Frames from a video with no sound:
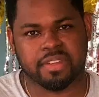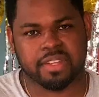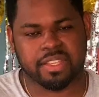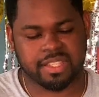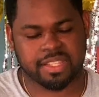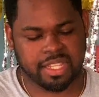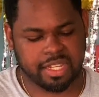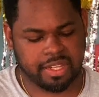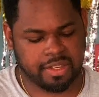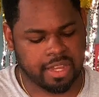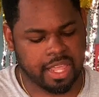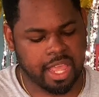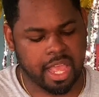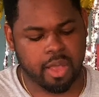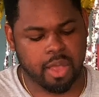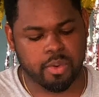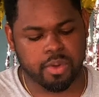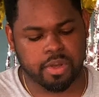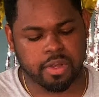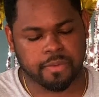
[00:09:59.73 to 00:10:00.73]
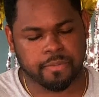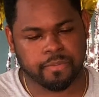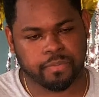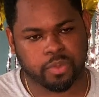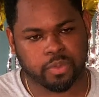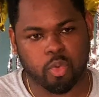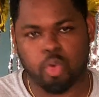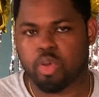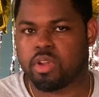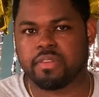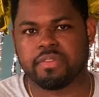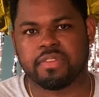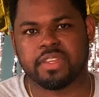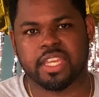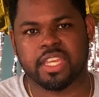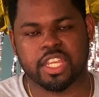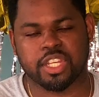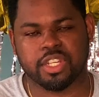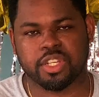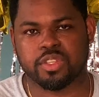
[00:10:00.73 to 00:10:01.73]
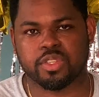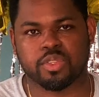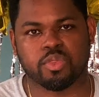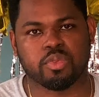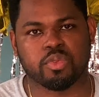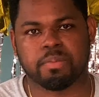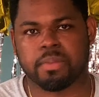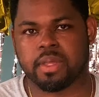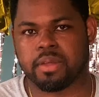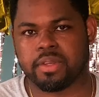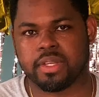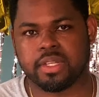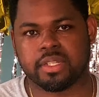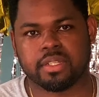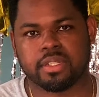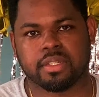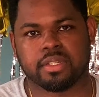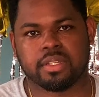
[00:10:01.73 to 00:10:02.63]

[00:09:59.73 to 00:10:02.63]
us that our qualifications don't merit,